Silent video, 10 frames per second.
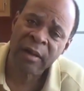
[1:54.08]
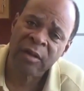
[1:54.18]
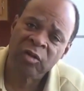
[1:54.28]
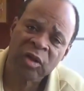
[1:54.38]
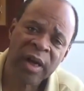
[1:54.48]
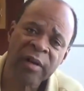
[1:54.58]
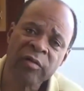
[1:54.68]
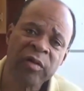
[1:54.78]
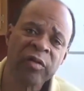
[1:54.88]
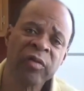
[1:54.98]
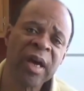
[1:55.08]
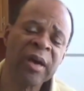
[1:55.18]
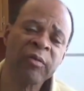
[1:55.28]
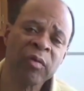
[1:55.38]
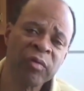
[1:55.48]
change their
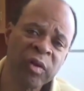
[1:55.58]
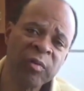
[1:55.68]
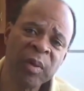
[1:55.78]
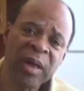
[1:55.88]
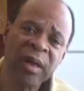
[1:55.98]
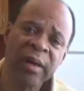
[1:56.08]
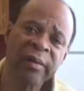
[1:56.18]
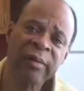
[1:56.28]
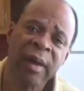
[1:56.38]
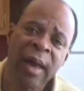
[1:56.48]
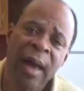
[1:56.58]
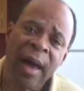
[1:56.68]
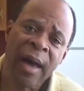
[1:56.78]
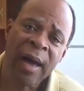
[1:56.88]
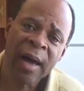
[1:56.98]
schedule just because
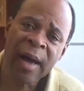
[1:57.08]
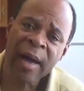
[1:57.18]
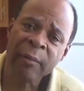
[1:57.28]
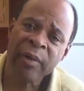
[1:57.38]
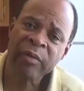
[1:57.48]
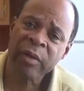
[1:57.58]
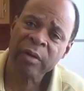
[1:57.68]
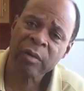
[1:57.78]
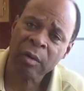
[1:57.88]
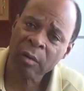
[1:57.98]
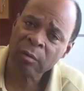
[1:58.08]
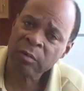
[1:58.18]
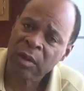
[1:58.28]
I returned home